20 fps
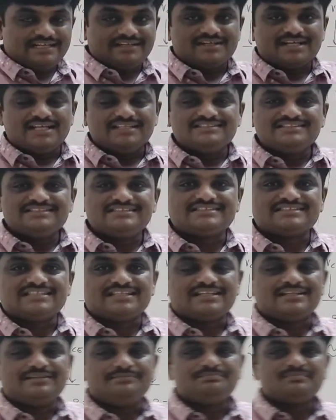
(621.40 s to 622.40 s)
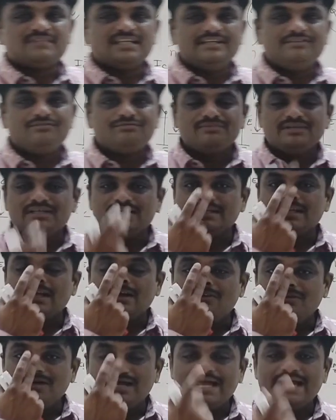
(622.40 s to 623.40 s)
and transistor, it will
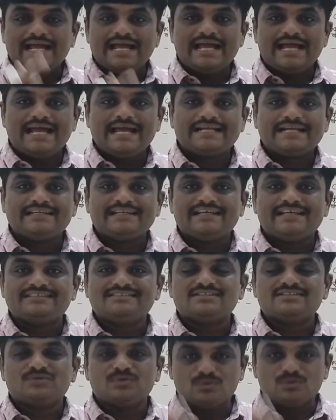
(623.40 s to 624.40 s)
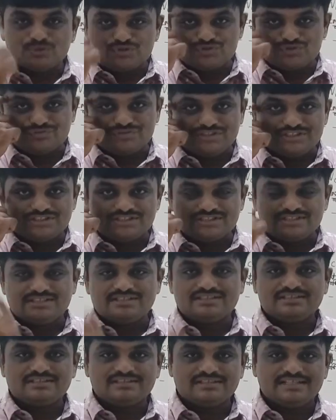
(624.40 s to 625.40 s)
now act as a closed
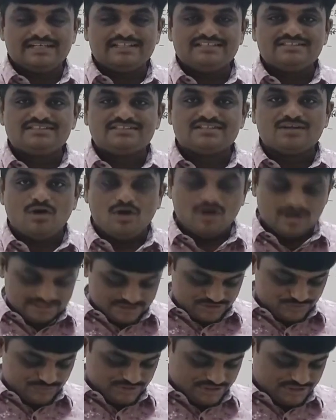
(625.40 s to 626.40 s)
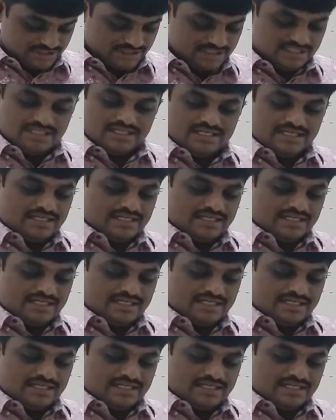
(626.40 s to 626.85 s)
switch, that is on switch.